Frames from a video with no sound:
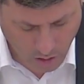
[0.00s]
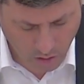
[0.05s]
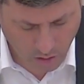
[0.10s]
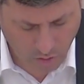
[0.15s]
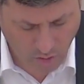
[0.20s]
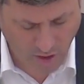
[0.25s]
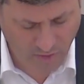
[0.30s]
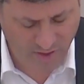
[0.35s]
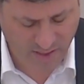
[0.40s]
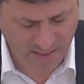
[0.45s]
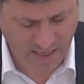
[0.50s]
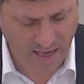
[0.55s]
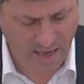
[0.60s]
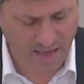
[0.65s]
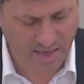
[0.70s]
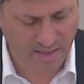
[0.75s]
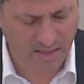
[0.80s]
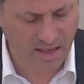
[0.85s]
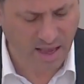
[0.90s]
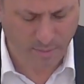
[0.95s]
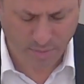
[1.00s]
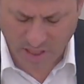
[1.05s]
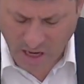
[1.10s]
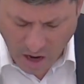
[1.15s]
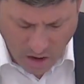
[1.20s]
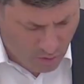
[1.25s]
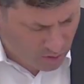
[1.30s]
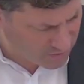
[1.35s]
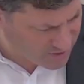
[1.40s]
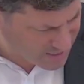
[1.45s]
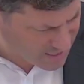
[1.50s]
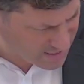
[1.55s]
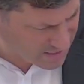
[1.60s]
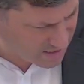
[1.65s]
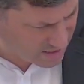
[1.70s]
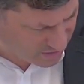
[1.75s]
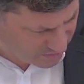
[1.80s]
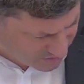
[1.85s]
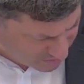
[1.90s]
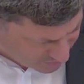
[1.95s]
Rava says, I'm sorry, Rava
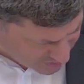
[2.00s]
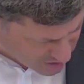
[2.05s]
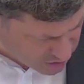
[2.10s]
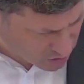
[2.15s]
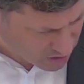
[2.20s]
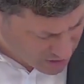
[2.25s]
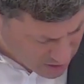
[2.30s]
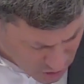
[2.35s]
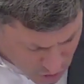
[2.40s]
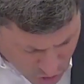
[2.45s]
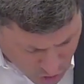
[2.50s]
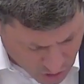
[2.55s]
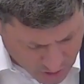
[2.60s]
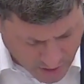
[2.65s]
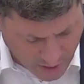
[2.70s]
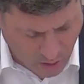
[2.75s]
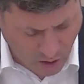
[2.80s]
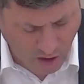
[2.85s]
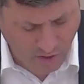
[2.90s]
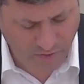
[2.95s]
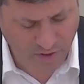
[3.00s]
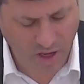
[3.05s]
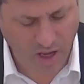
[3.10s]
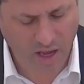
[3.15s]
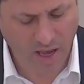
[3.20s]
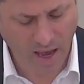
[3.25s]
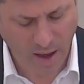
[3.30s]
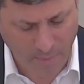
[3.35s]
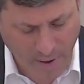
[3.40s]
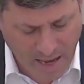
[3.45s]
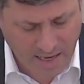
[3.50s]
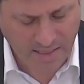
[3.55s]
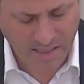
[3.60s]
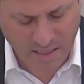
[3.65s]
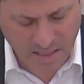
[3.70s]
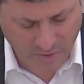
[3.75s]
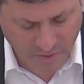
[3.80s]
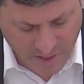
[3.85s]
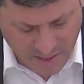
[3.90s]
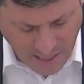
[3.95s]
says even if he's looking at you, you could get off. Abai
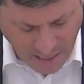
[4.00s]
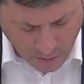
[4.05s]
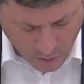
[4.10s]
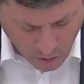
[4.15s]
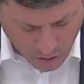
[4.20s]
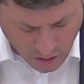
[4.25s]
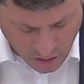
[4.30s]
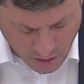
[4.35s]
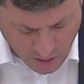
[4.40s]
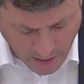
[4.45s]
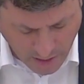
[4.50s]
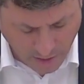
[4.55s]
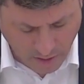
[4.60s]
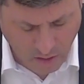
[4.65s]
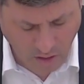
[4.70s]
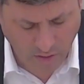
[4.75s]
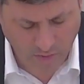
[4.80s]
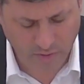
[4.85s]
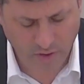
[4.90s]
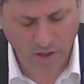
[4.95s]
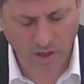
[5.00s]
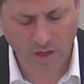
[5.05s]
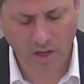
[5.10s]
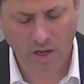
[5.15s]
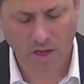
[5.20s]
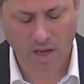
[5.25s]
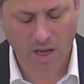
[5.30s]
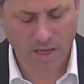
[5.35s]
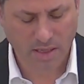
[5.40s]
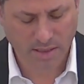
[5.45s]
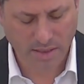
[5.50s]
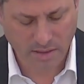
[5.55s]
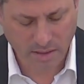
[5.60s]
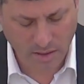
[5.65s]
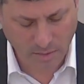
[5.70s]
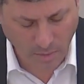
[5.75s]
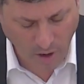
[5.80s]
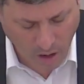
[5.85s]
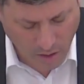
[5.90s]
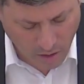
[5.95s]
says if he's not looking, you can't get off. It says the
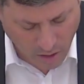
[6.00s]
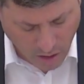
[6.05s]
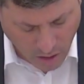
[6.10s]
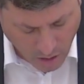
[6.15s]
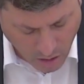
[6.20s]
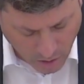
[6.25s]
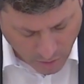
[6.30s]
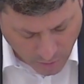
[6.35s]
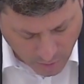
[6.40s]
Gemara,